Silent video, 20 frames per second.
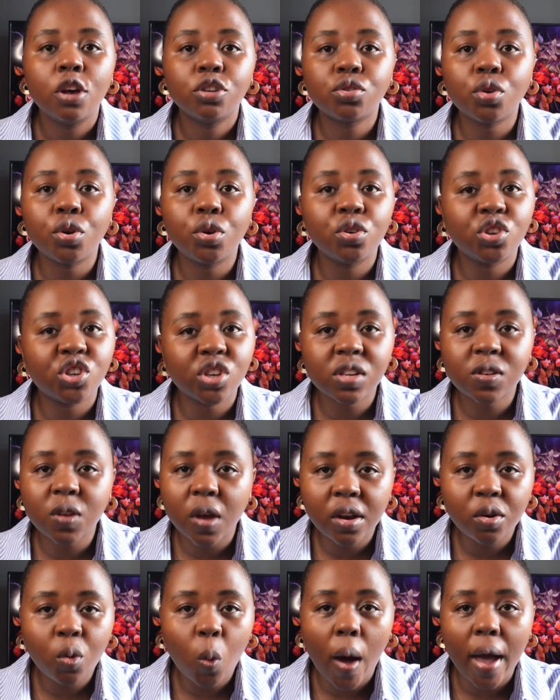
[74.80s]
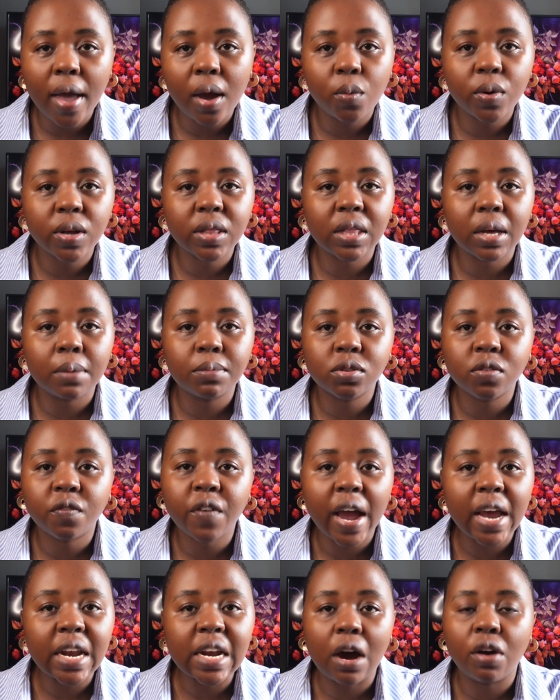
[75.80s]
So you just inquire with them to
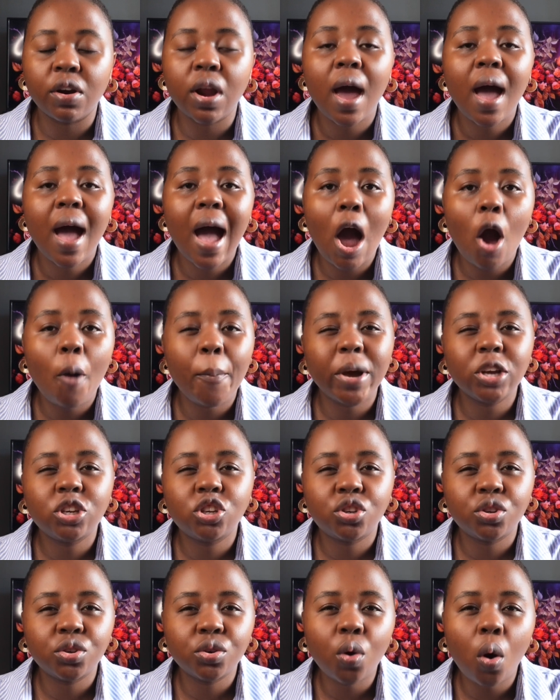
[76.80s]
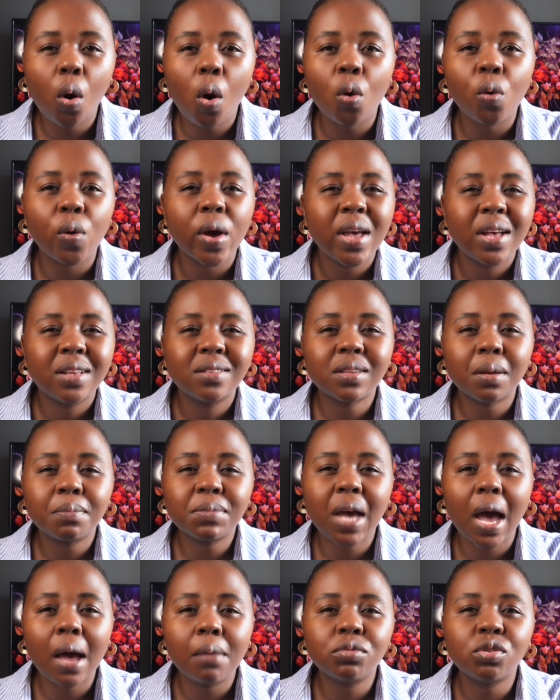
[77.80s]
find out how much do you owe. And
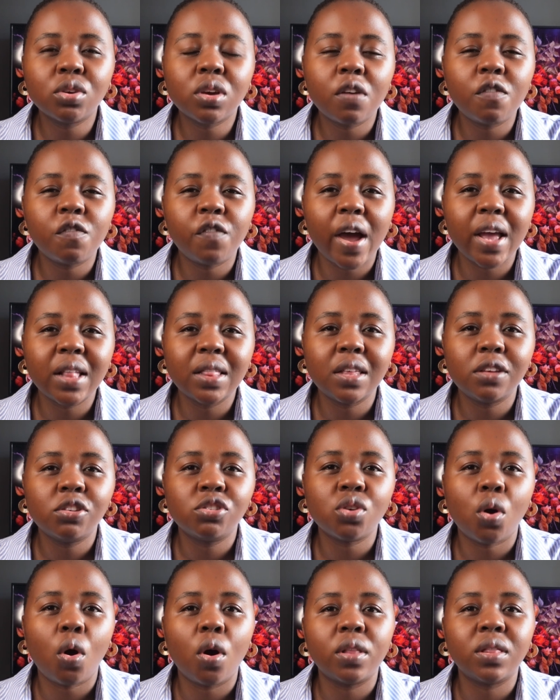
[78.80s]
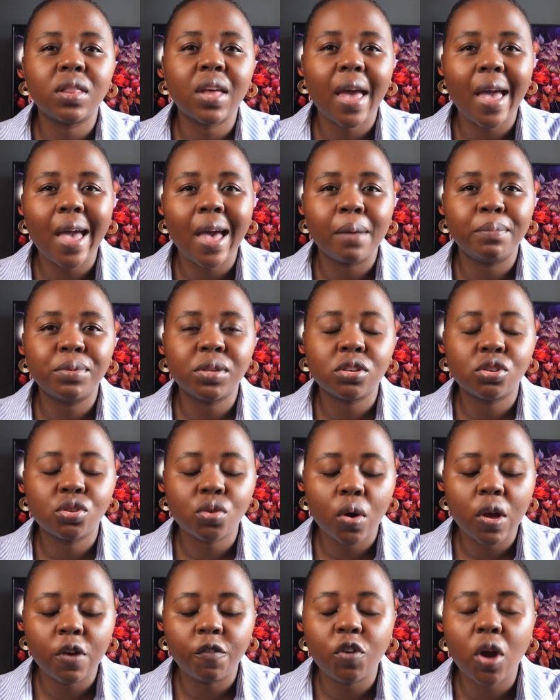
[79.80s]
sometimes you can find these on the apps.
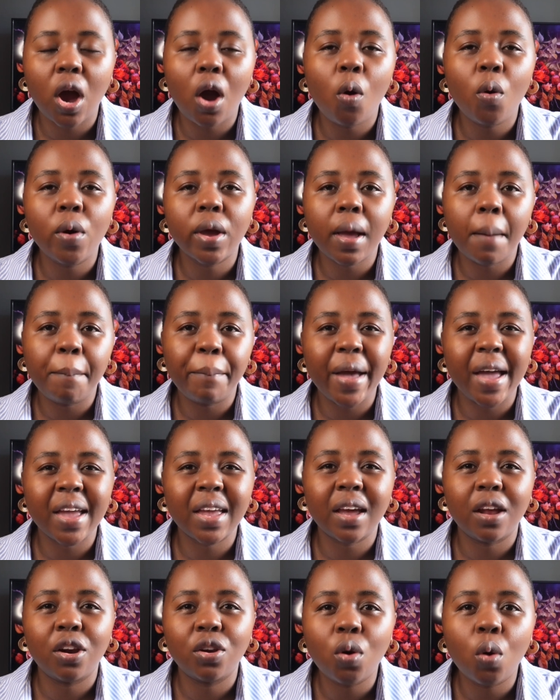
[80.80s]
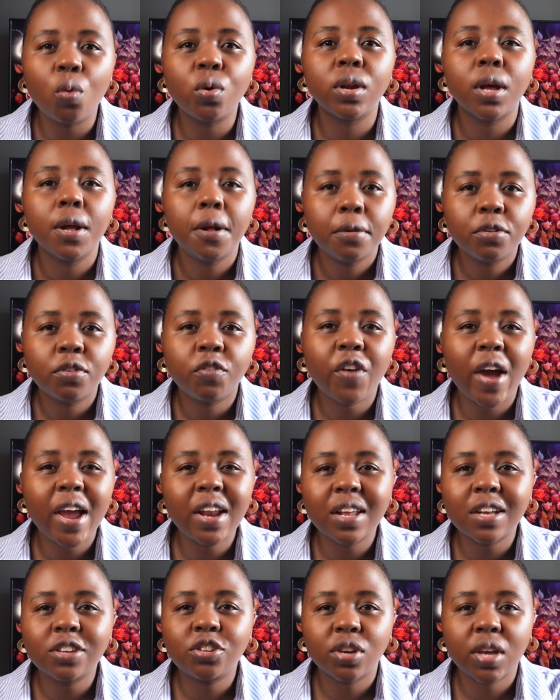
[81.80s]
So if you are owing a bank a loan, you
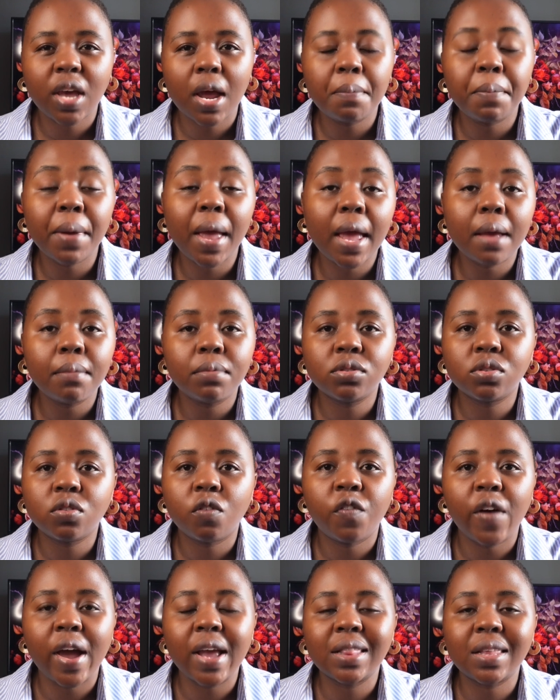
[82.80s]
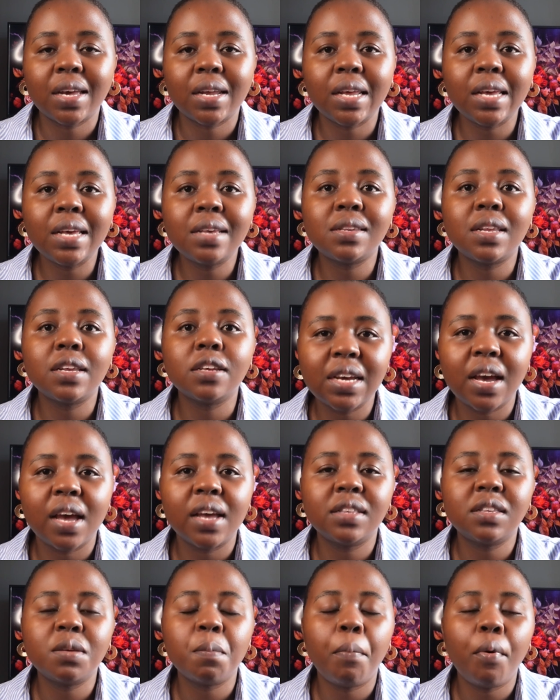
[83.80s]
find that you can be able to find that easily. Yeah,
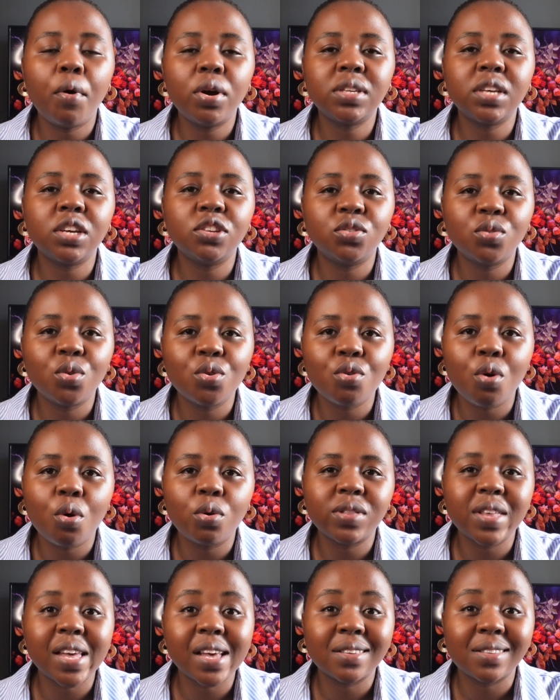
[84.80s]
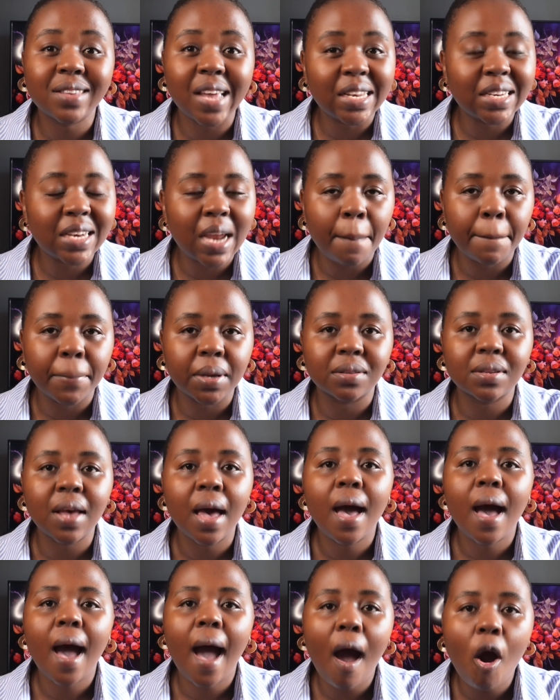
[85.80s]
it's important to know the exact numbers.
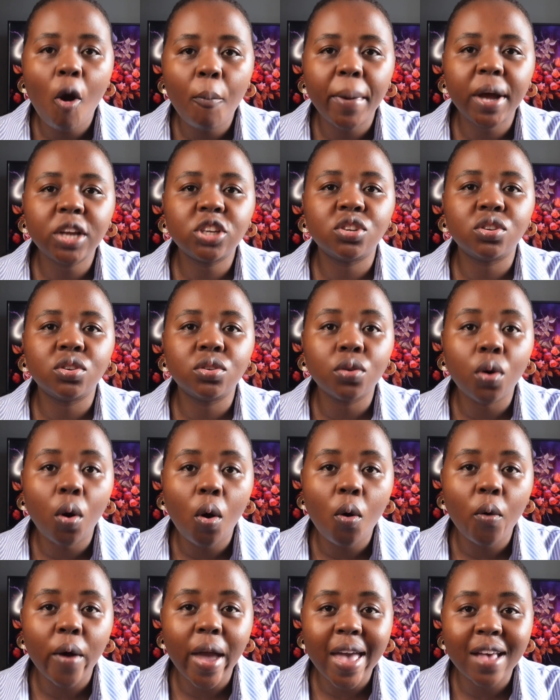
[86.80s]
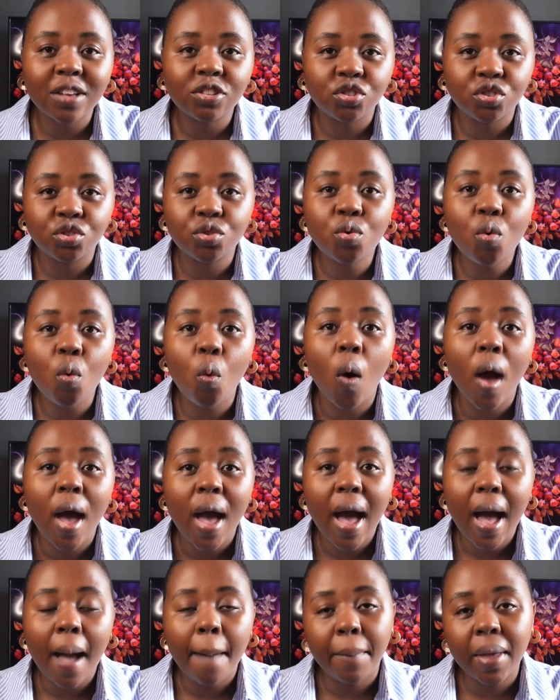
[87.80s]
How much do you owe as you
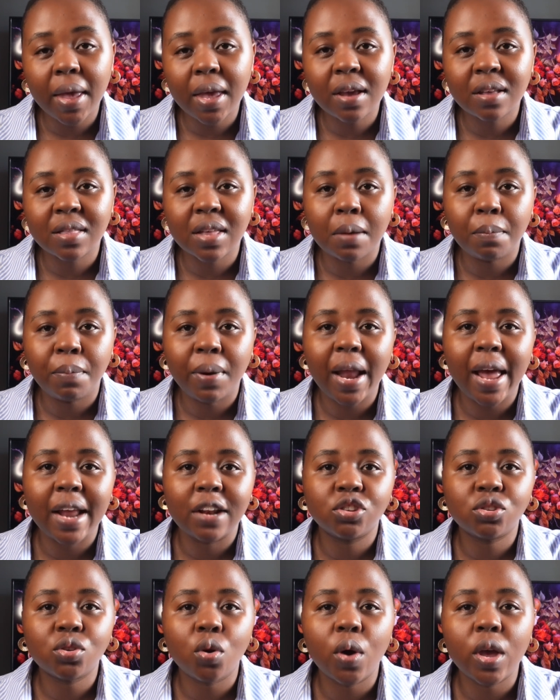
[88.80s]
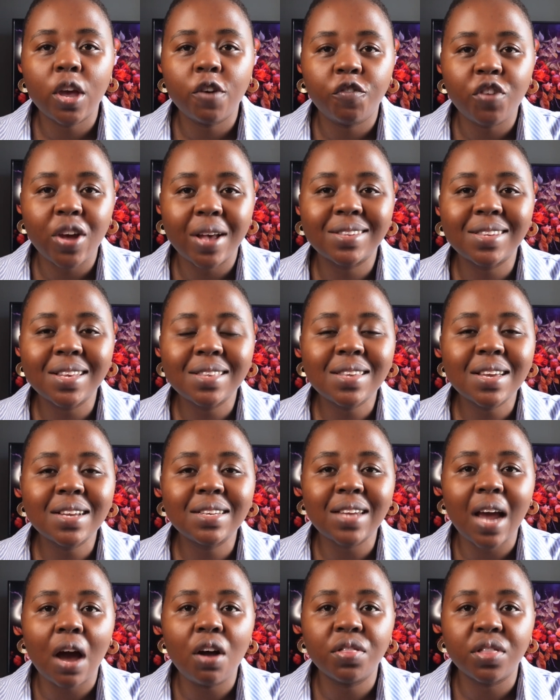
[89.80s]
are making that plan? So if you are sitting
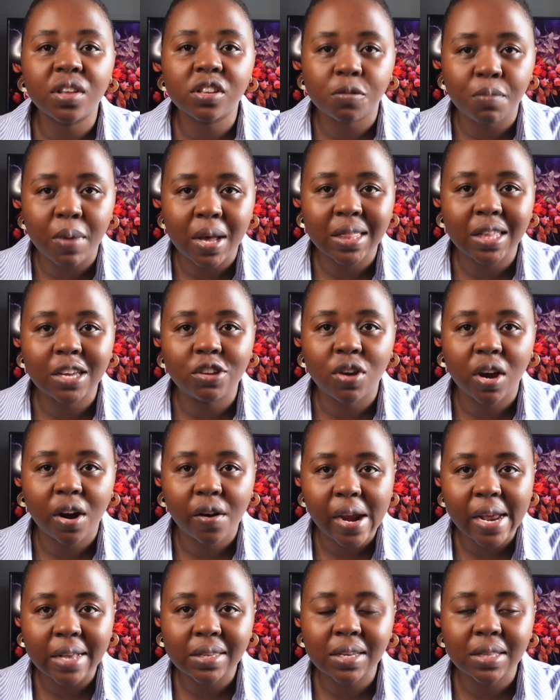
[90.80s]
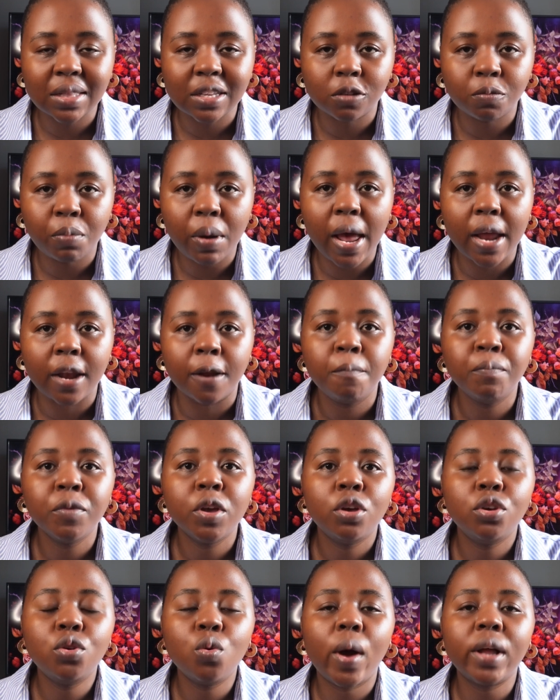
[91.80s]
down this month and you're creating this plan,
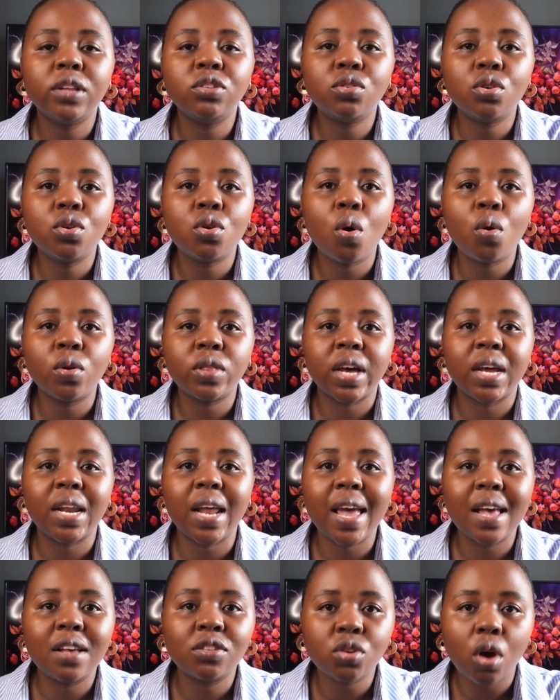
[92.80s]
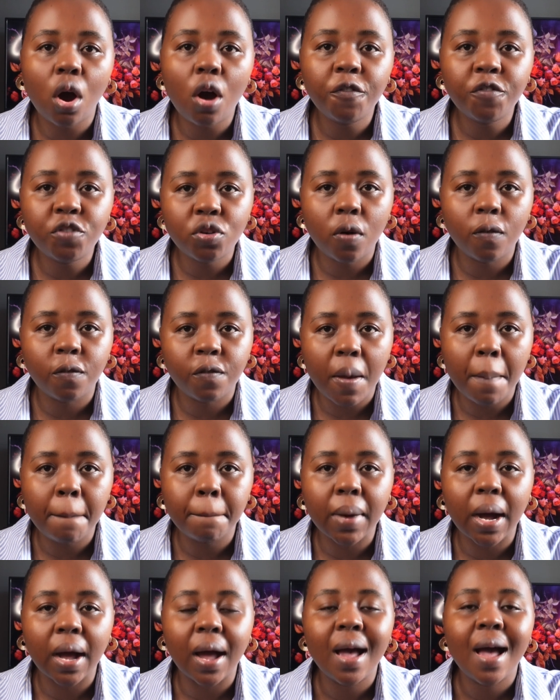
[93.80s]
you want to know that as of
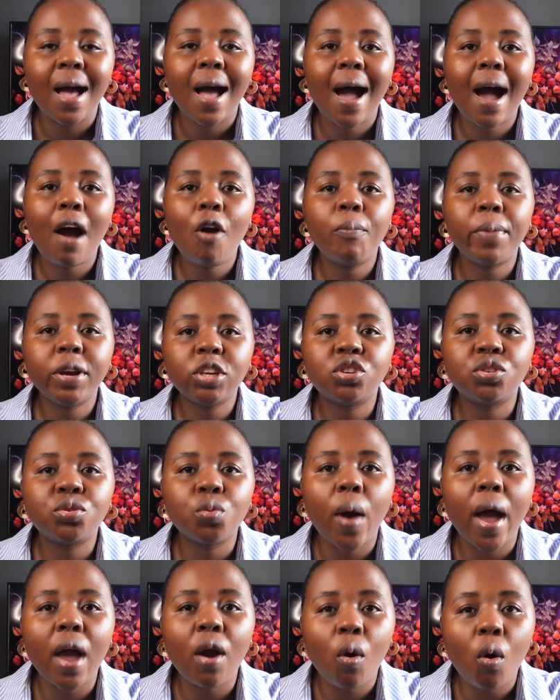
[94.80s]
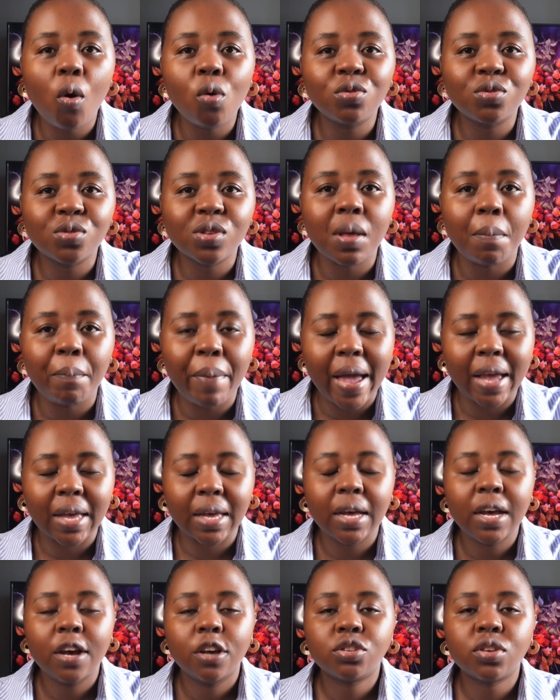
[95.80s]
November, how much do I owe to the
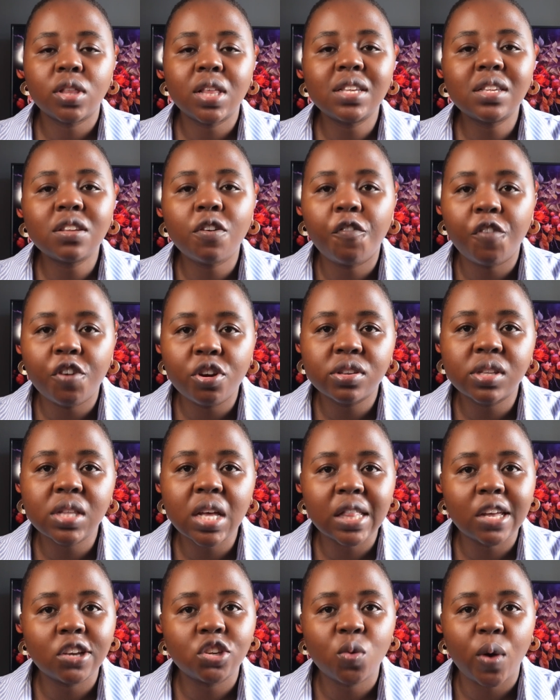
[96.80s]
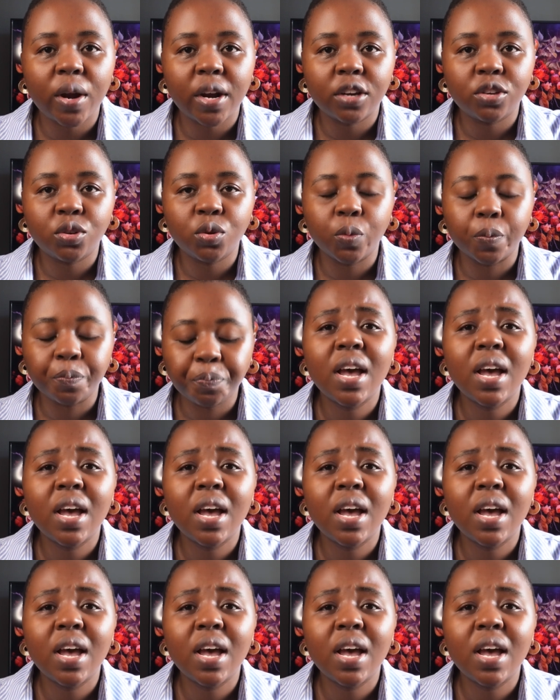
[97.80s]
bank? So that's the first thing that you want to do.